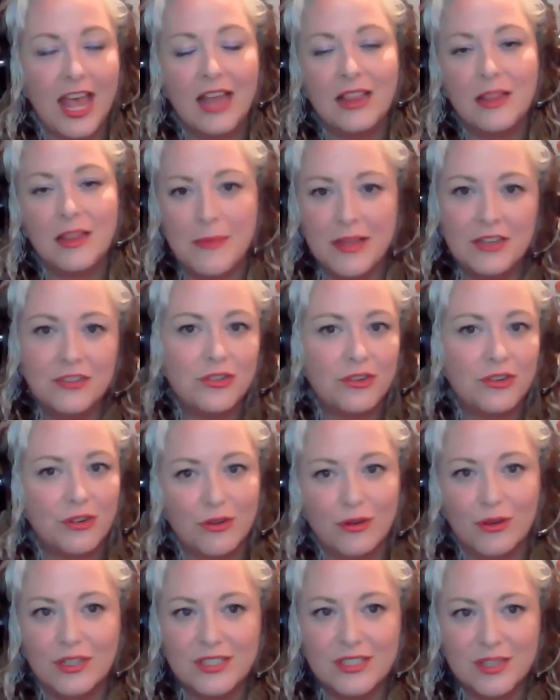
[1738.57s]

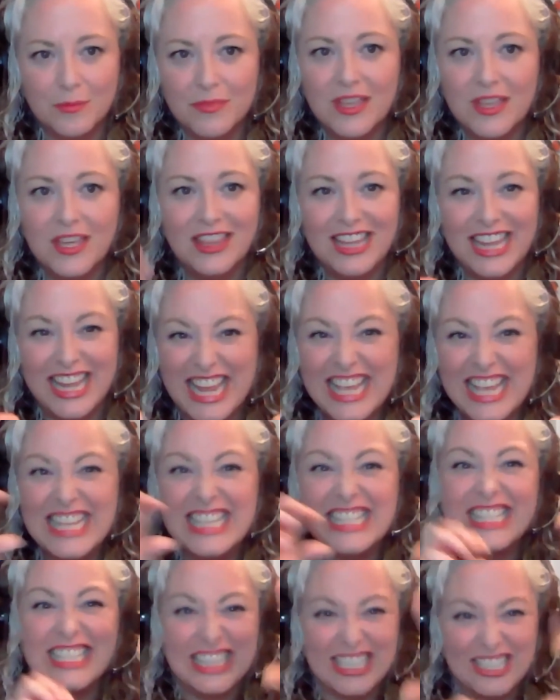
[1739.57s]
Elementor or something that
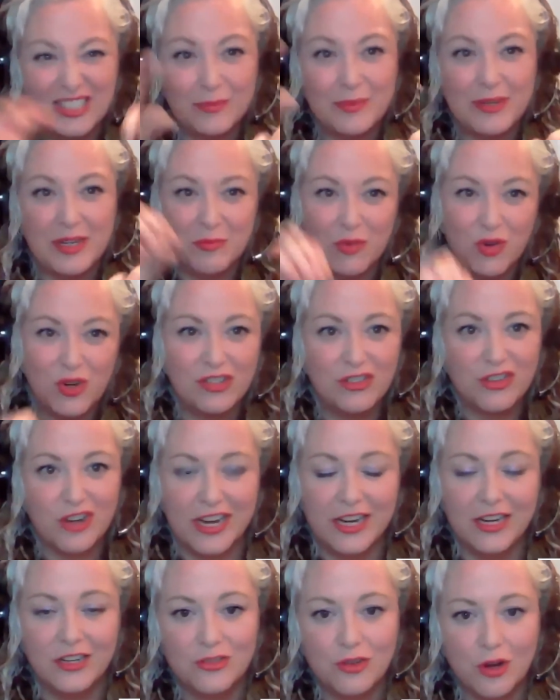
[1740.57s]
is a little bit more
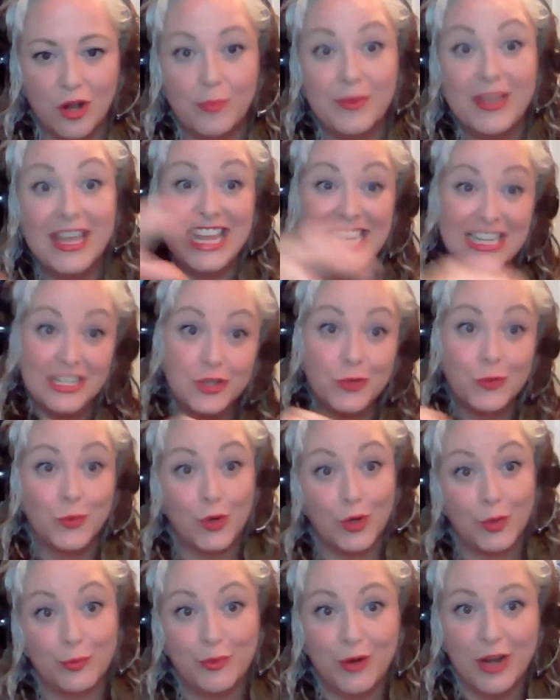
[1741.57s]
drag and drop into
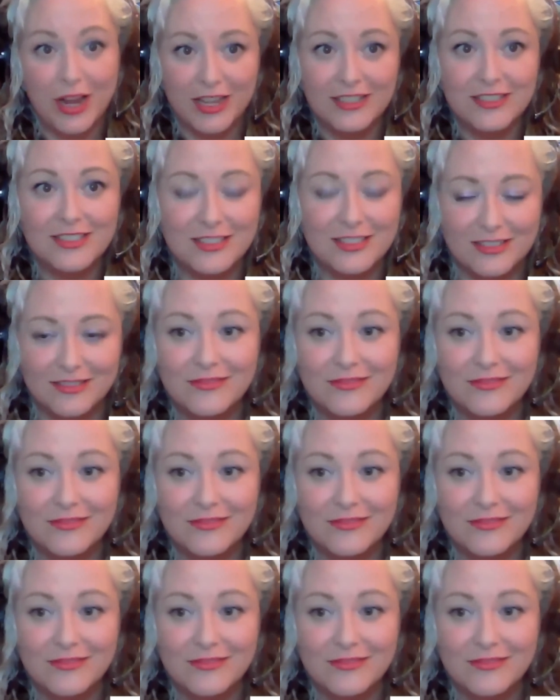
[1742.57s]
WordPress.